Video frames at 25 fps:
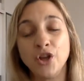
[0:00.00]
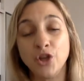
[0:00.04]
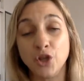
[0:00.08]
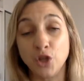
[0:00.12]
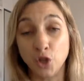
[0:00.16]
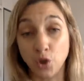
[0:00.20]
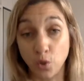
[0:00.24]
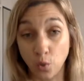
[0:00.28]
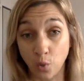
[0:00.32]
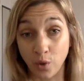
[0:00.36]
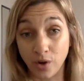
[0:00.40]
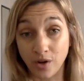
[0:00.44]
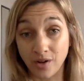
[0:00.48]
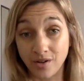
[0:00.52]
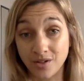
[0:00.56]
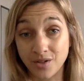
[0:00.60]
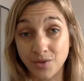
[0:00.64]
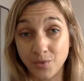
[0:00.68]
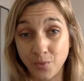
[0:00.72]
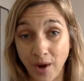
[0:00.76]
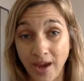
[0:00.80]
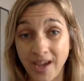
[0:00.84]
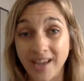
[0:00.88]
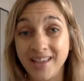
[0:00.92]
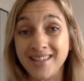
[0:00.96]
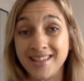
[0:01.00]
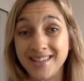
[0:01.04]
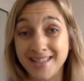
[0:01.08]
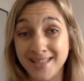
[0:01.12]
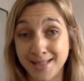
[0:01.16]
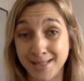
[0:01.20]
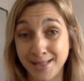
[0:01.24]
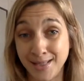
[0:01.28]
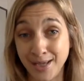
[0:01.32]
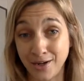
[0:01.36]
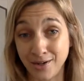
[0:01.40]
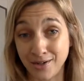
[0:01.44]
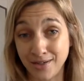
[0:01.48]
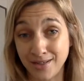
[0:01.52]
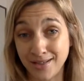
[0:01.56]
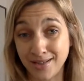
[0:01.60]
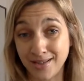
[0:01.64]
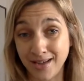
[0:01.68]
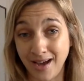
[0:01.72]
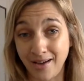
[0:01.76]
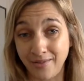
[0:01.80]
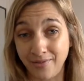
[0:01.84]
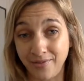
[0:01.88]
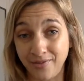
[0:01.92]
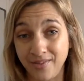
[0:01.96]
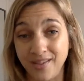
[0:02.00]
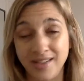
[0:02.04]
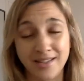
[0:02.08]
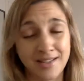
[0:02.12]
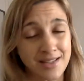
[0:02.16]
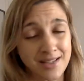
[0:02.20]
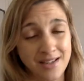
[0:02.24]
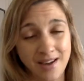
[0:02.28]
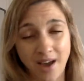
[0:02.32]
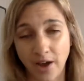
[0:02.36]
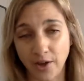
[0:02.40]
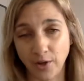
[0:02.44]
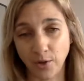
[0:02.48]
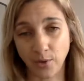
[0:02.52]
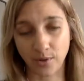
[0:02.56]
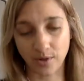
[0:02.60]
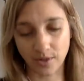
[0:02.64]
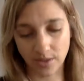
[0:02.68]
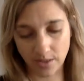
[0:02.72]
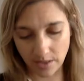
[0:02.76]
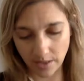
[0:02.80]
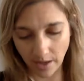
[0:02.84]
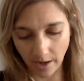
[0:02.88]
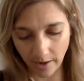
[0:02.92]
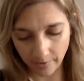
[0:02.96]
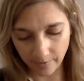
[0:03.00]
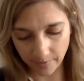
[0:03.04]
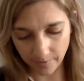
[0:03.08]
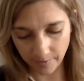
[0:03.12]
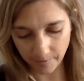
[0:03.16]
yours, right? It's their stuff. It's not your stuff.